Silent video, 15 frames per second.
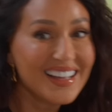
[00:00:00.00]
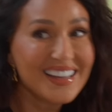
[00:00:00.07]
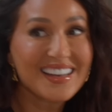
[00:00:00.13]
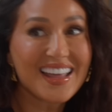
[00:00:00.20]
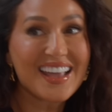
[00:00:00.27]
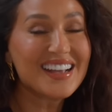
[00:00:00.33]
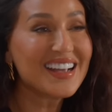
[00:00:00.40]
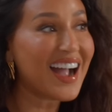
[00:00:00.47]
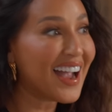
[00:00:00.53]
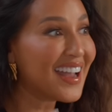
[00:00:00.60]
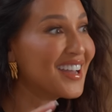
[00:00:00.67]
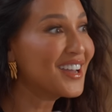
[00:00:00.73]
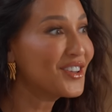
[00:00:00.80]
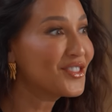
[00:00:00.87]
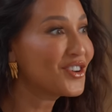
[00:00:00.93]
Like I
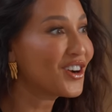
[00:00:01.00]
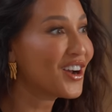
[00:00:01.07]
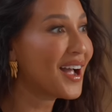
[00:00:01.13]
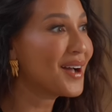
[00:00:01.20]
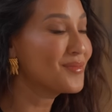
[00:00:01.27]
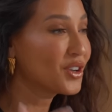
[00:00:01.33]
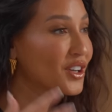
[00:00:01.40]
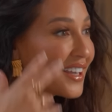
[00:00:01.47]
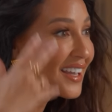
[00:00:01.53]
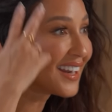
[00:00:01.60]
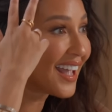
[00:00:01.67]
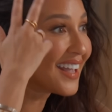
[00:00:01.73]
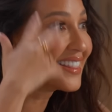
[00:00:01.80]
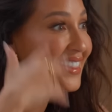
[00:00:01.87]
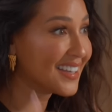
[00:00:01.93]
either am looking
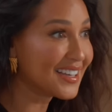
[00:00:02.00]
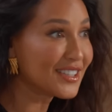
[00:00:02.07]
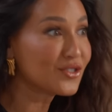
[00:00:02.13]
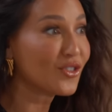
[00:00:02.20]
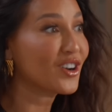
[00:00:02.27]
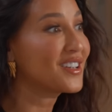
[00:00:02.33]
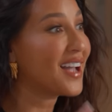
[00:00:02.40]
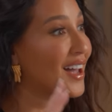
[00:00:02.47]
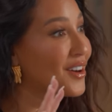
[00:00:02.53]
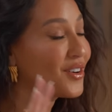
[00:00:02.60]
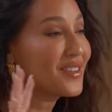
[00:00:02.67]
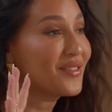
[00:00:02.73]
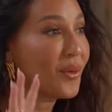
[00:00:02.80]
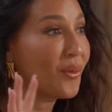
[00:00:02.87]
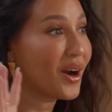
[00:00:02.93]
like this or y'all don't
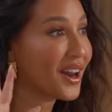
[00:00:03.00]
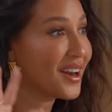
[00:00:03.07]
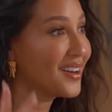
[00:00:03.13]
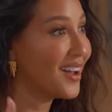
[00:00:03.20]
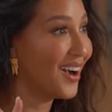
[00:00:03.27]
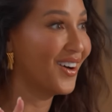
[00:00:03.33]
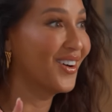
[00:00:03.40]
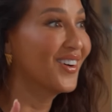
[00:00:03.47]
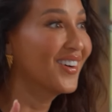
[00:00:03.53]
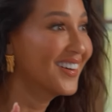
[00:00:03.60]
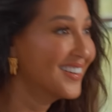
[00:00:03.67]
even want to know.